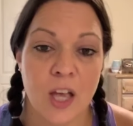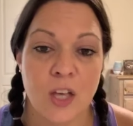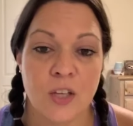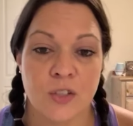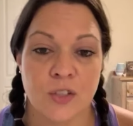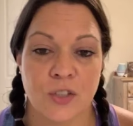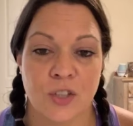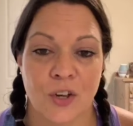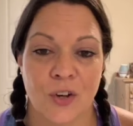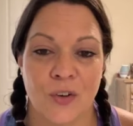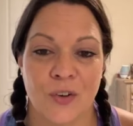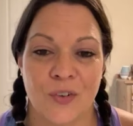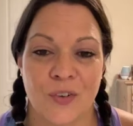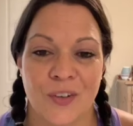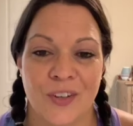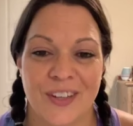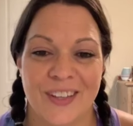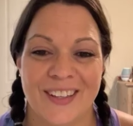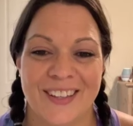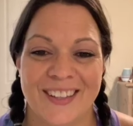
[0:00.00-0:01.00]
So,
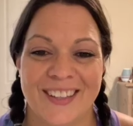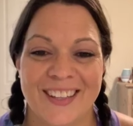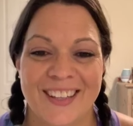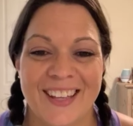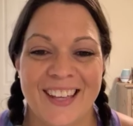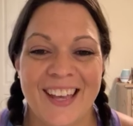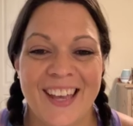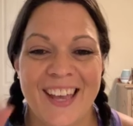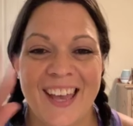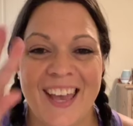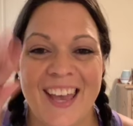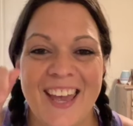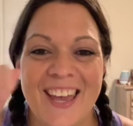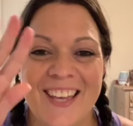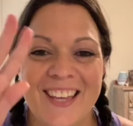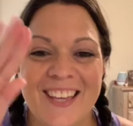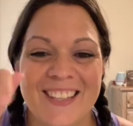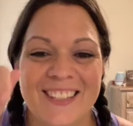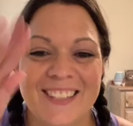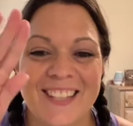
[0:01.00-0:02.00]

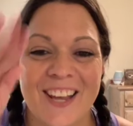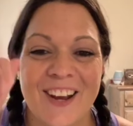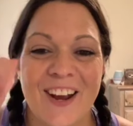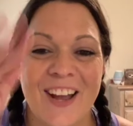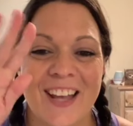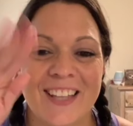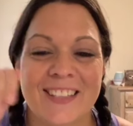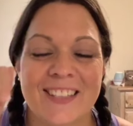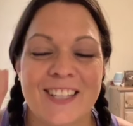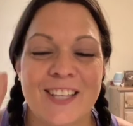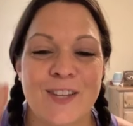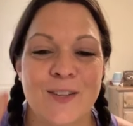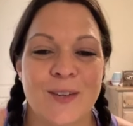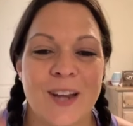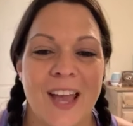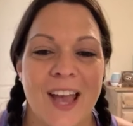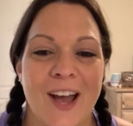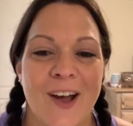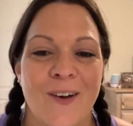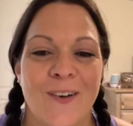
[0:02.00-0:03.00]
hey, Sarah, I see you
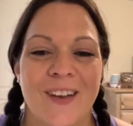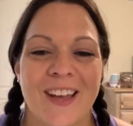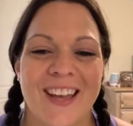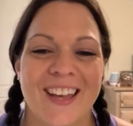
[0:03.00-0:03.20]
now.